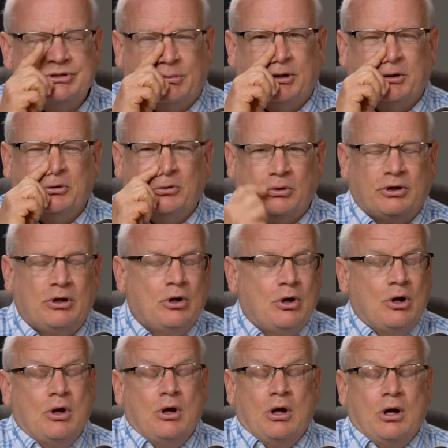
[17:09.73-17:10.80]
I'm not going,
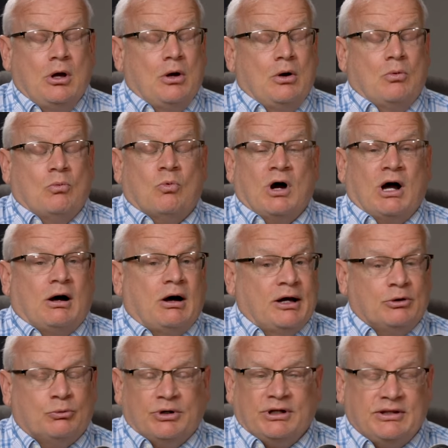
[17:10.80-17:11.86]
wow, I
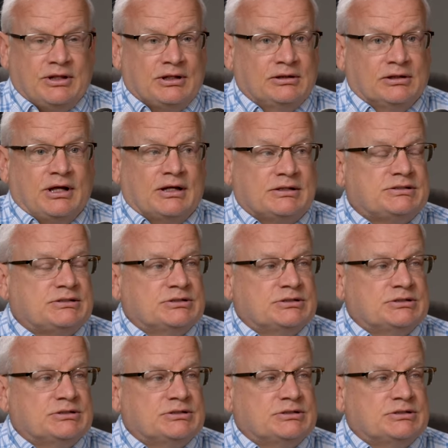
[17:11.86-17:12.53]
don't want anything less.